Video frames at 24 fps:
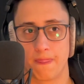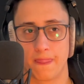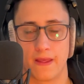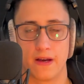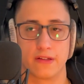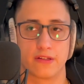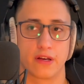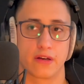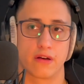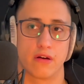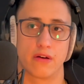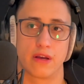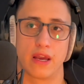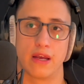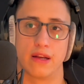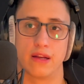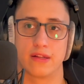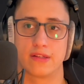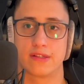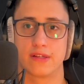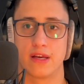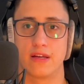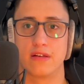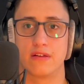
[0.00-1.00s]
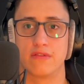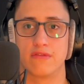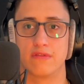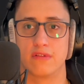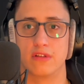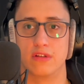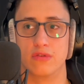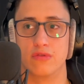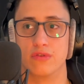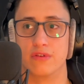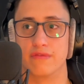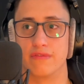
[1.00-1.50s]
It's like, okay, let's say
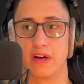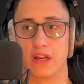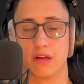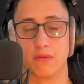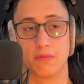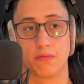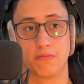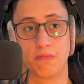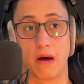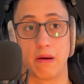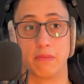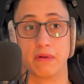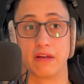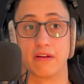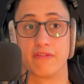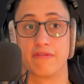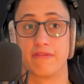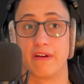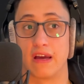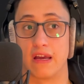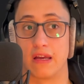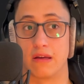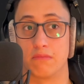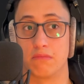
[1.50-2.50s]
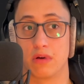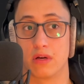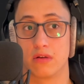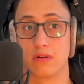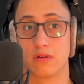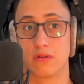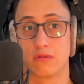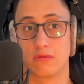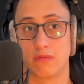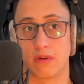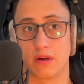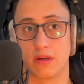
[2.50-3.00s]
you develop public fame,
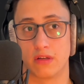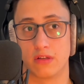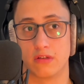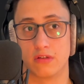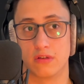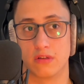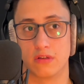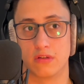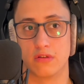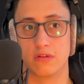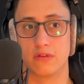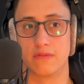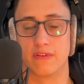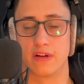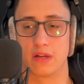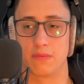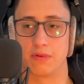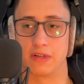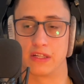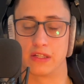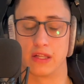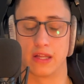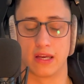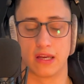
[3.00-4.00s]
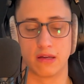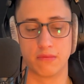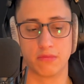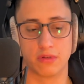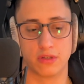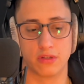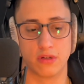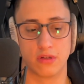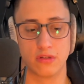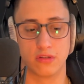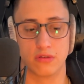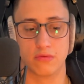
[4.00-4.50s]
right? You develop a claim
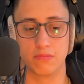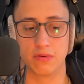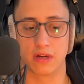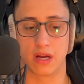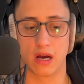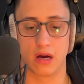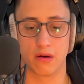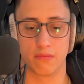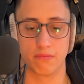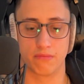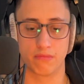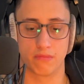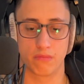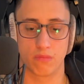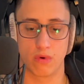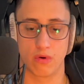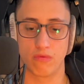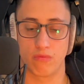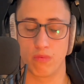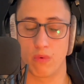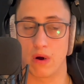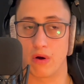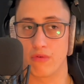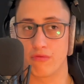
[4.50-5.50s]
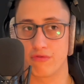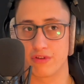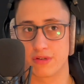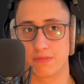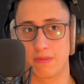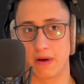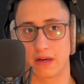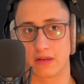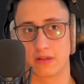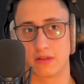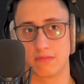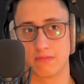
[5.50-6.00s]
and you become a
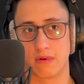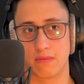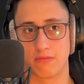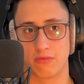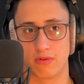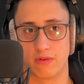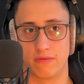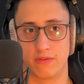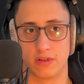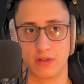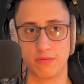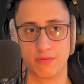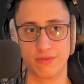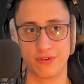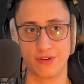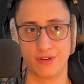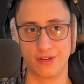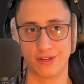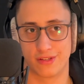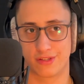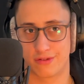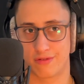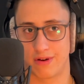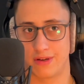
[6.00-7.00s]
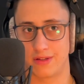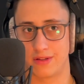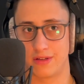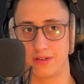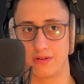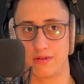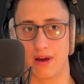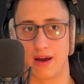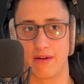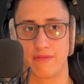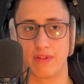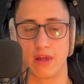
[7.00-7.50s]
well-respected member of your community. It's great that
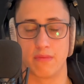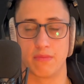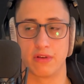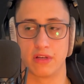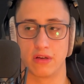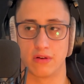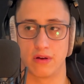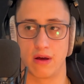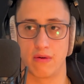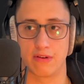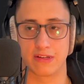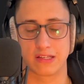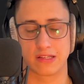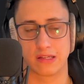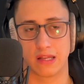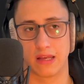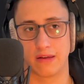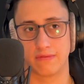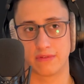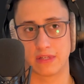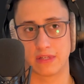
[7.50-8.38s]
you have that, but you're now a slave to